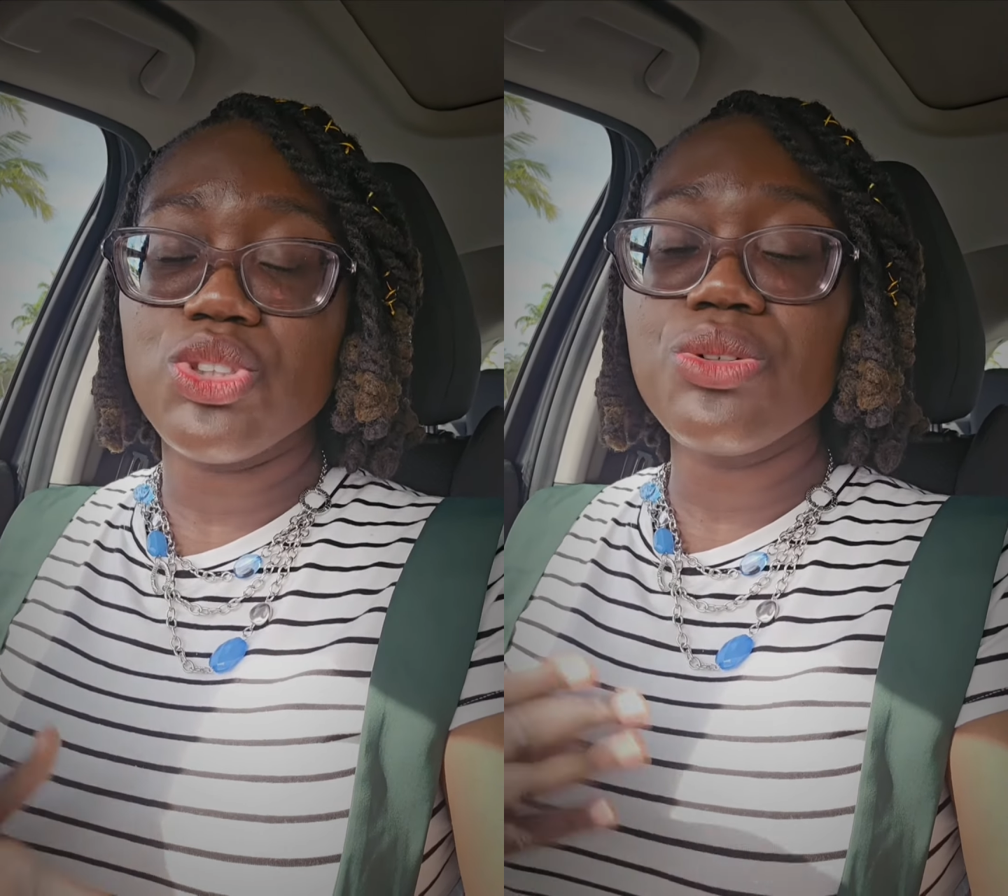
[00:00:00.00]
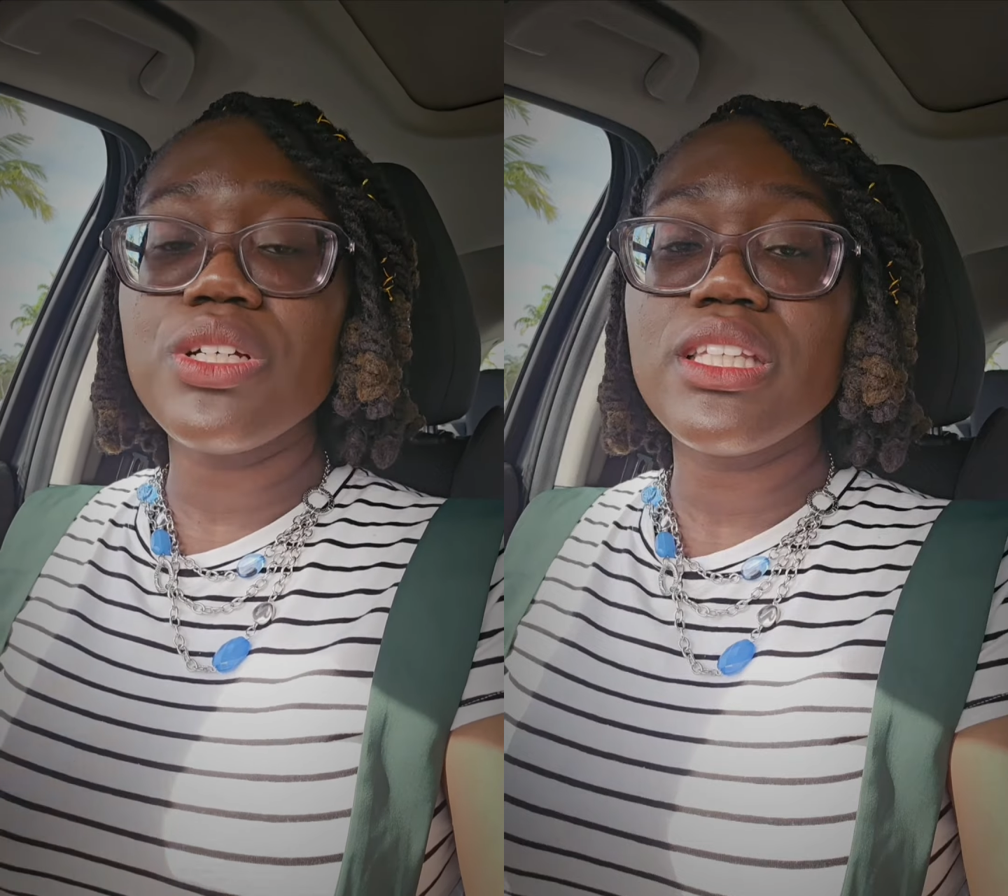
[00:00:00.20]

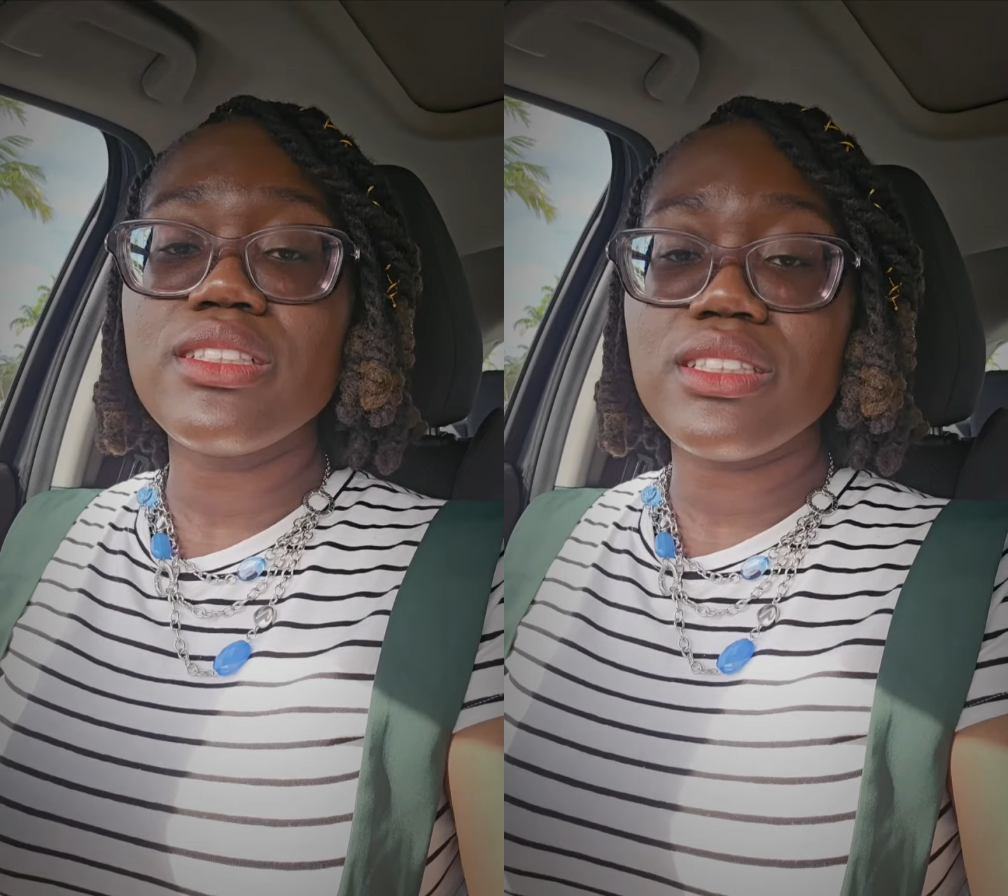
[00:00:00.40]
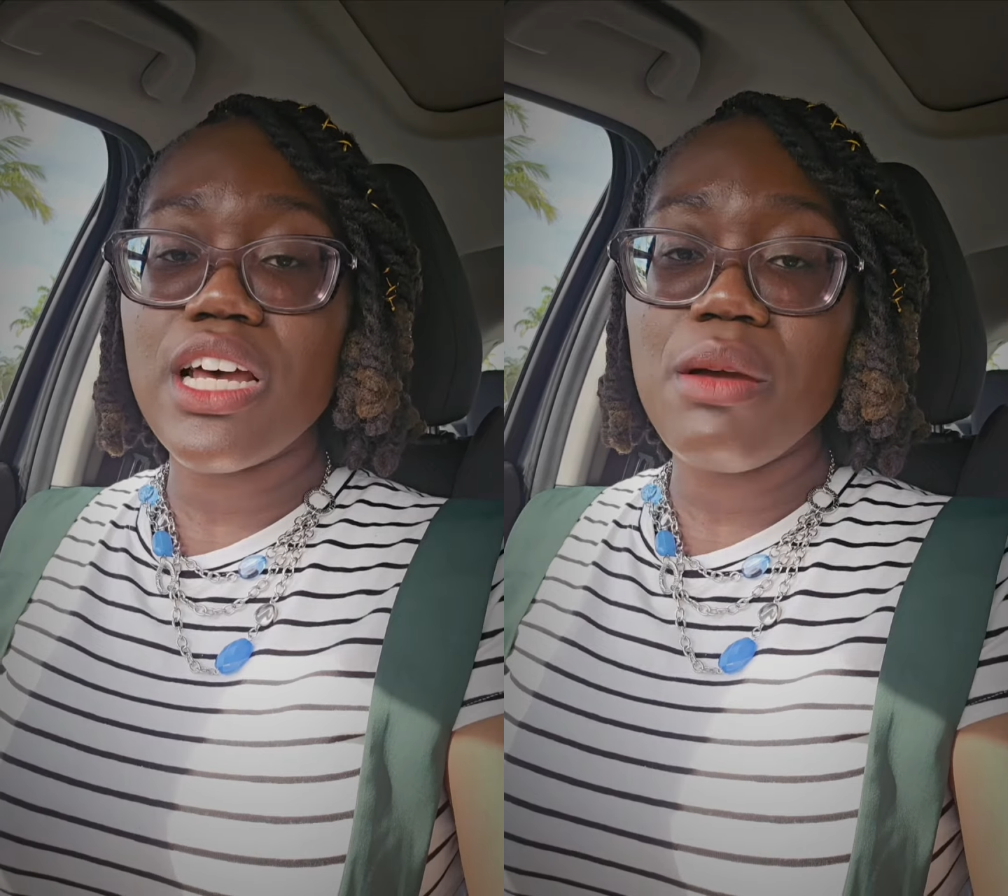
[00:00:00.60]
during
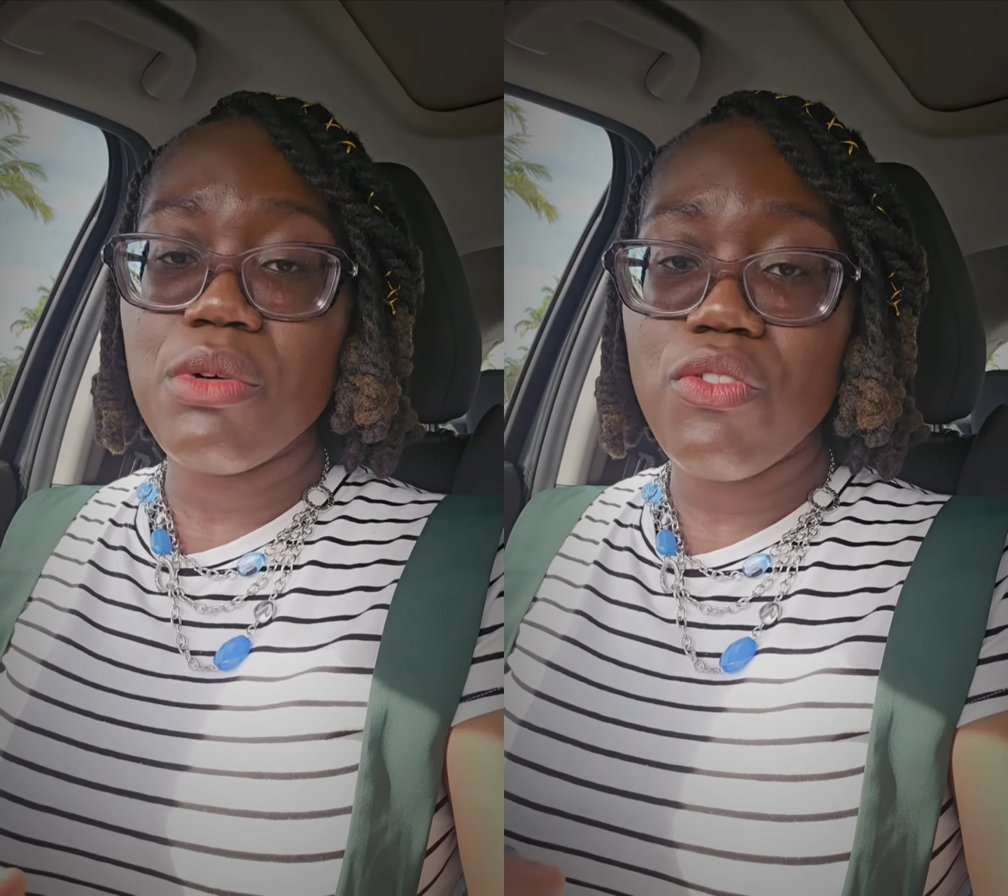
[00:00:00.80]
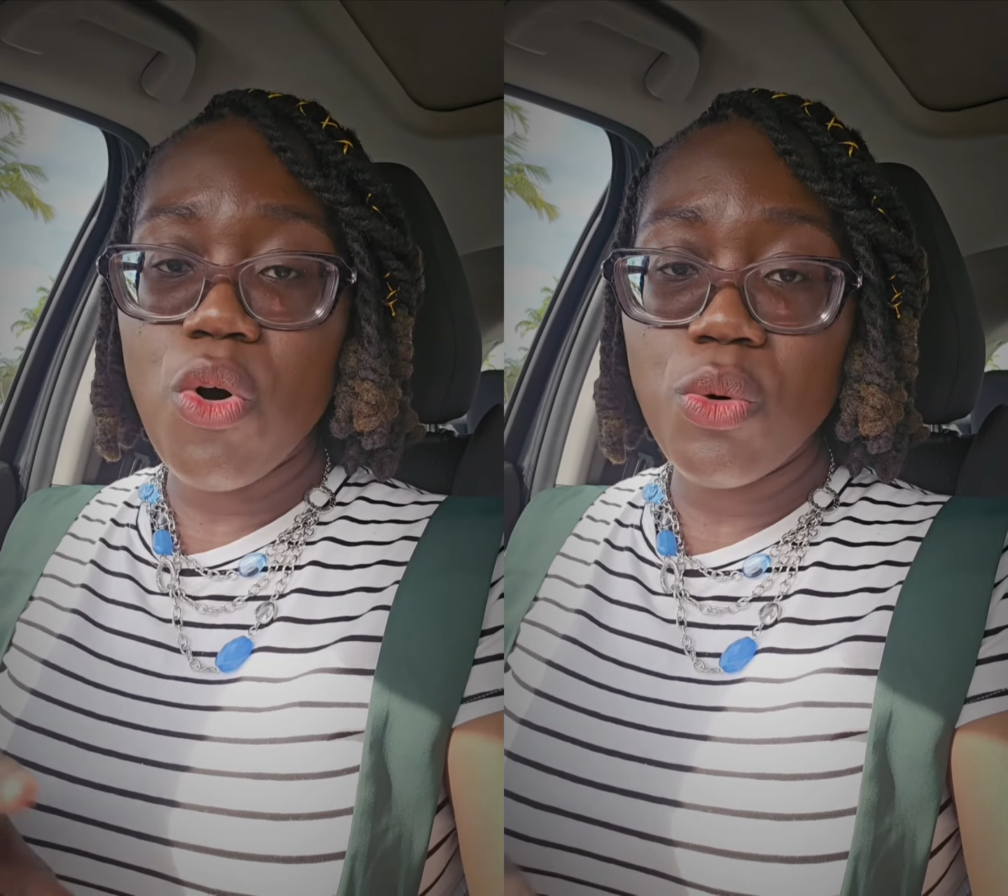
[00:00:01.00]
this
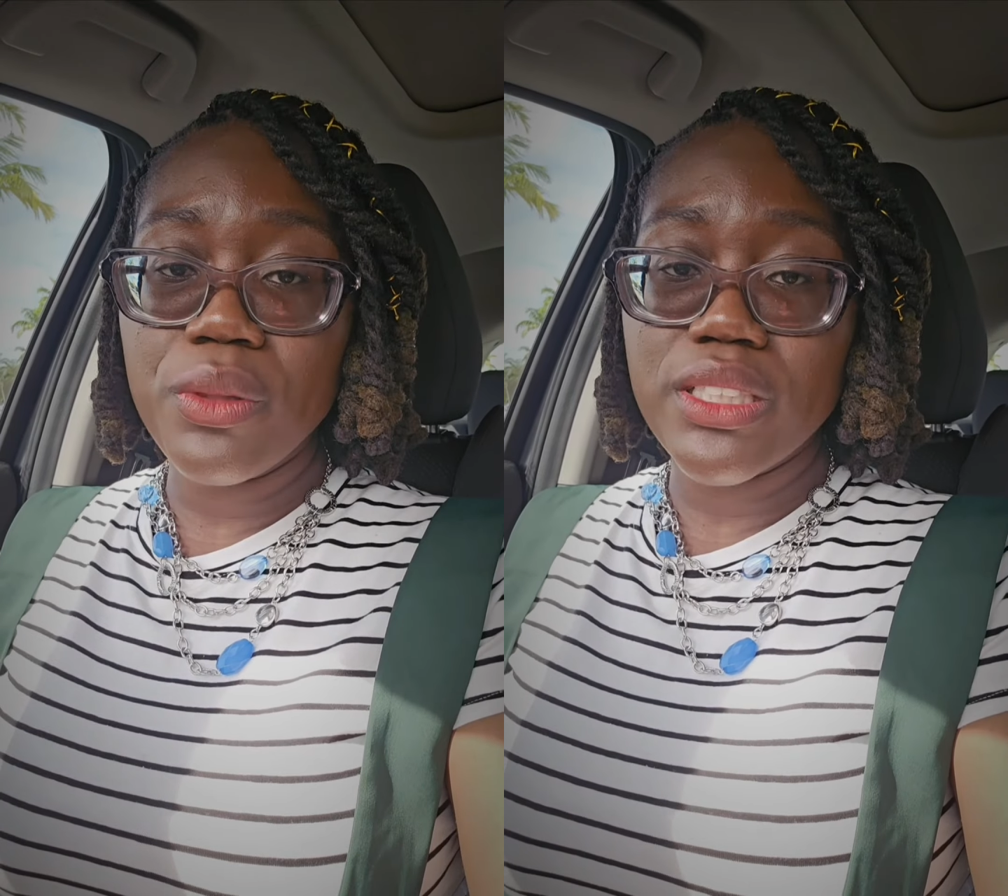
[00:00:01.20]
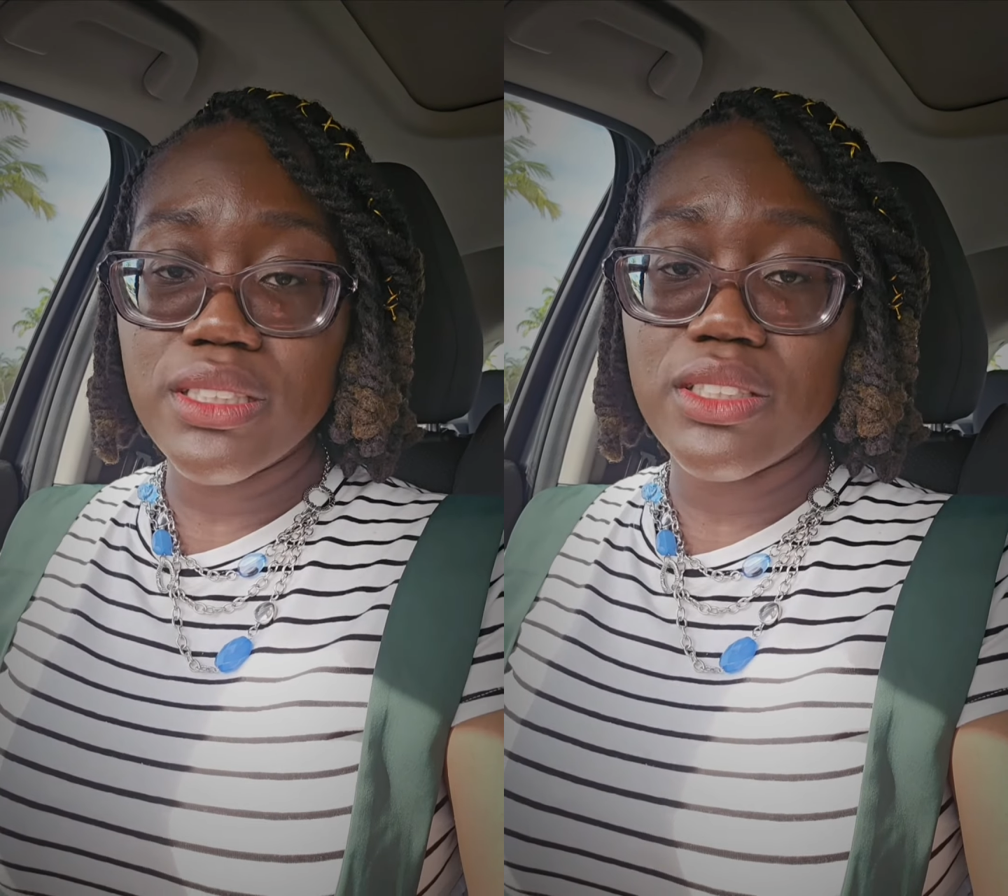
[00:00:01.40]
time of
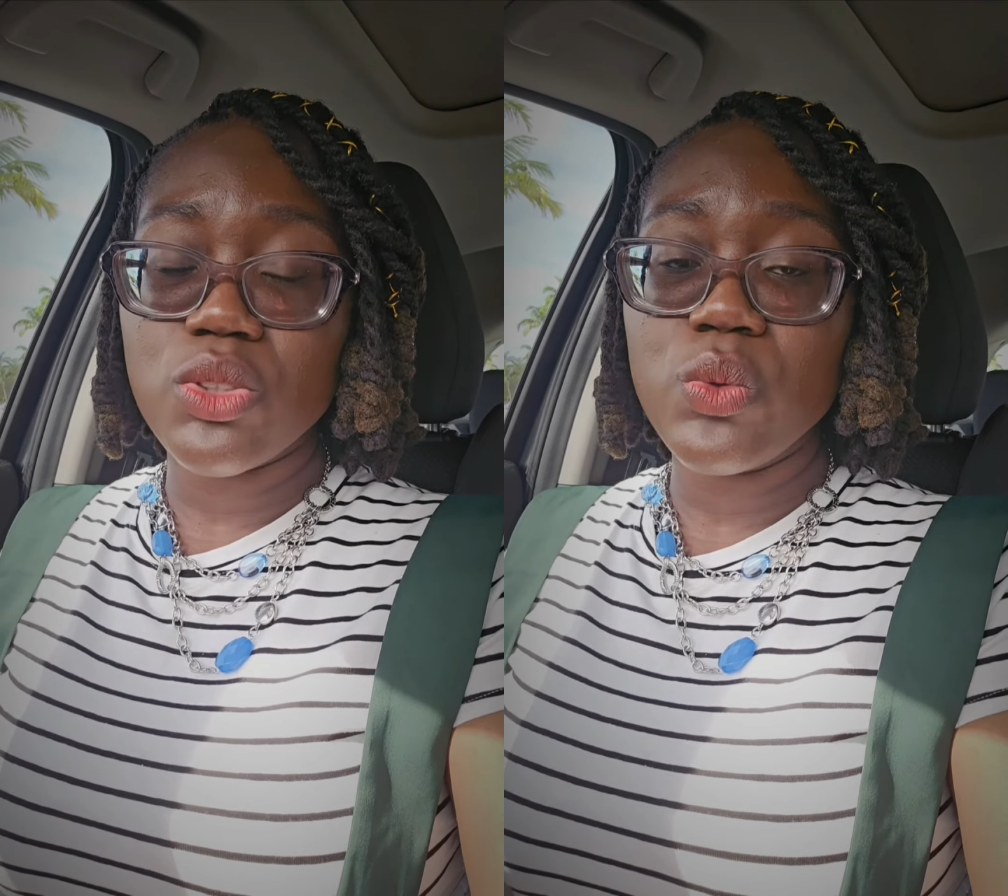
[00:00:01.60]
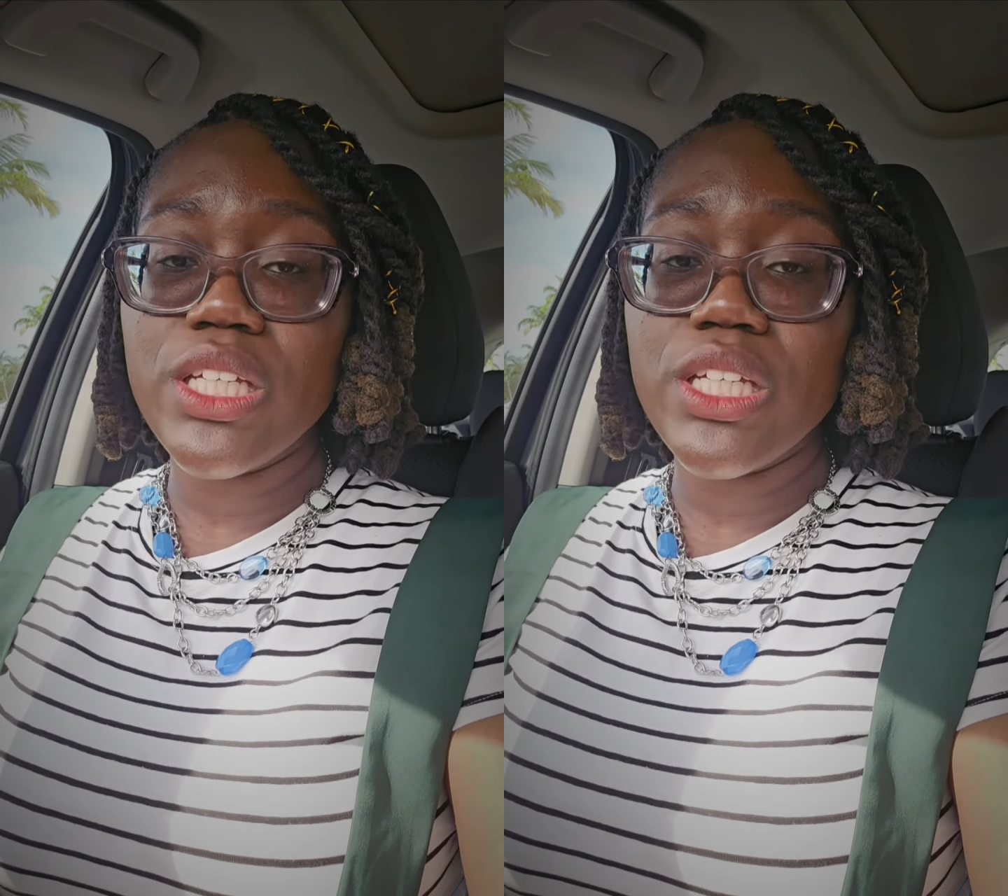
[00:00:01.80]
hopelessness,